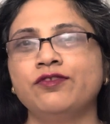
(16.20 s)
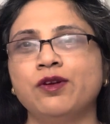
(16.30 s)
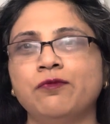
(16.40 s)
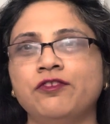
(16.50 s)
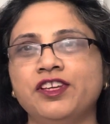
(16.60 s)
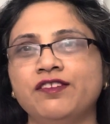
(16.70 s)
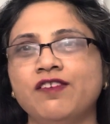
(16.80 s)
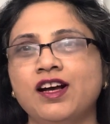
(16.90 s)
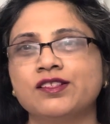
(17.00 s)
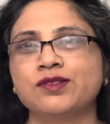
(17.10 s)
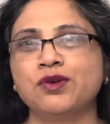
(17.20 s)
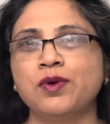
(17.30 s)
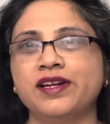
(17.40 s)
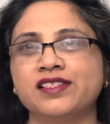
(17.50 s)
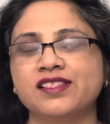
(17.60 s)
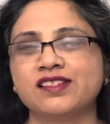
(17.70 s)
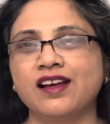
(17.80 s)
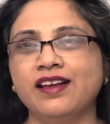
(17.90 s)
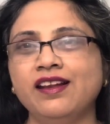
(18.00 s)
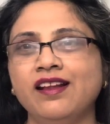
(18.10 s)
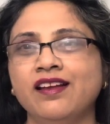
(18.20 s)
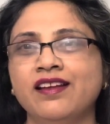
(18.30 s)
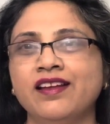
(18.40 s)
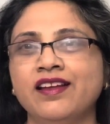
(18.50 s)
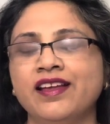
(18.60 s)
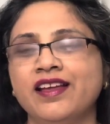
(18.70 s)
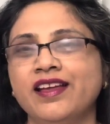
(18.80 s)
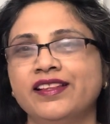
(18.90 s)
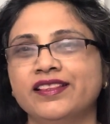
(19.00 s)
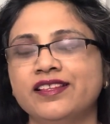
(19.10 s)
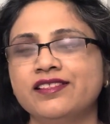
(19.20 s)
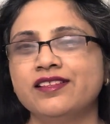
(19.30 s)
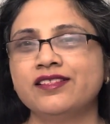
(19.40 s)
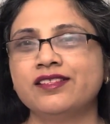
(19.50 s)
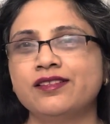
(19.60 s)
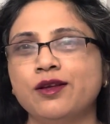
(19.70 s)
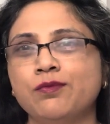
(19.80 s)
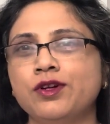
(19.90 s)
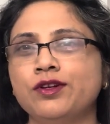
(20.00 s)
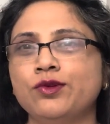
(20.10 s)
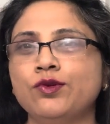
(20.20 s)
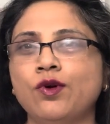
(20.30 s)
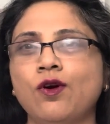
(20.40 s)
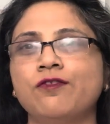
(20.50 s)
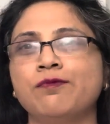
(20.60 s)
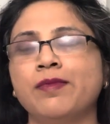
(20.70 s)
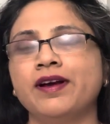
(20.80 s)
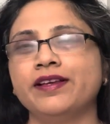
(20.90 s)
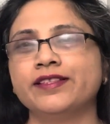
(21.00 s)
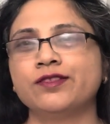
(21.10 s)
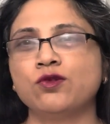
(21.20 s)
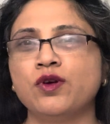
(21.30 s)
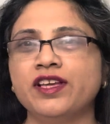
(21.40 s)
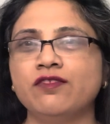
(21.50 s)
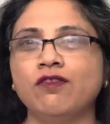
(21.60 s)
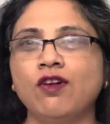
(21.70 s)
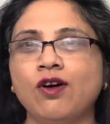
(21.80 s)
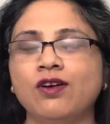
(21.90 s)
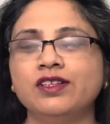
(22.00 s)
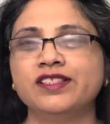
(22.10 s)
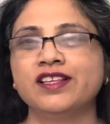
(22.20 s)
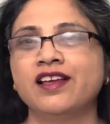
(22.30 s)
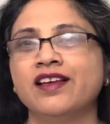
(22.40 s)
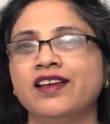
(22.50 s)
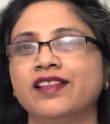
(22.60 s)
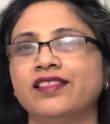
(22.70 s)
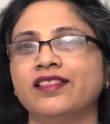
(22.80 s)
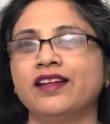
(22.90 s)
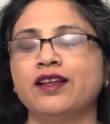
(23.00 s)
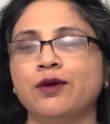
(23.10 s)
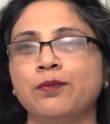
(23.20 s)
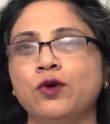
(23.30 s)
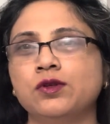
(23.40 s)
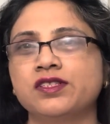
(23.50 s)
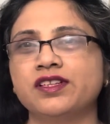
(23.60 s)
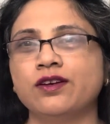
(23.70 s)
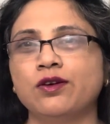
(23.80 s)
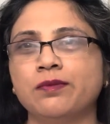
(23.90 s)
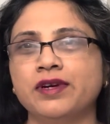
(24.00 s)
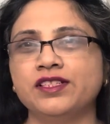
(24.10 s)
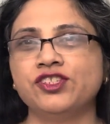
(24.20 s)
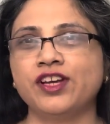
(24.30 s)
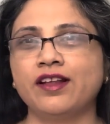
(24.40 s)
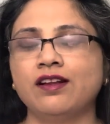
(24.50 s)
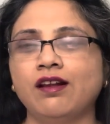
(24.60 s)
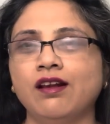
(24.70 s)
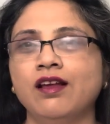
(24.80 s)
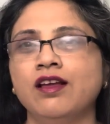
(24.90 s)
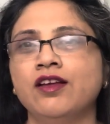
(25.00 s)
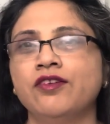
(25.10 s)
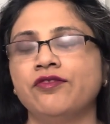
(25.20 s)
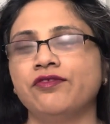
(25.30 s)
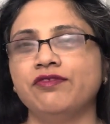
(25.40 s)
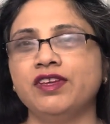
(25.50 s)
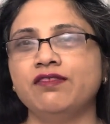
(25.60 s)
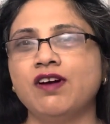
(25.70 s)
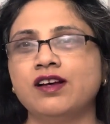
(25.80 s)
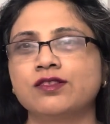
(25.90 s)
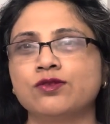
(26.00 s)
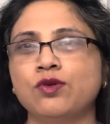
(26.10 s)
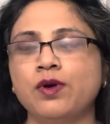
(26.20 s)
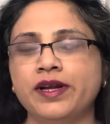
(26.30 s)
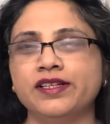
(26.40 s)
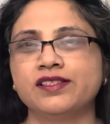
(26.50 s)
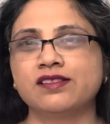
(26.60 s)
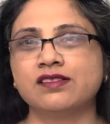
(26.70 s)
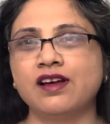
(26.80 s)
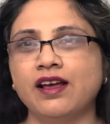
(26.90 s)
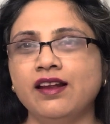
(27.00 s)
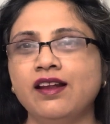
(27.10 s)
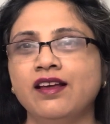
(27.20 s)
from Viva Sew and Style. This is number 2 of my sewing vlogs that I'm posting on my channel Viva Sew and Style.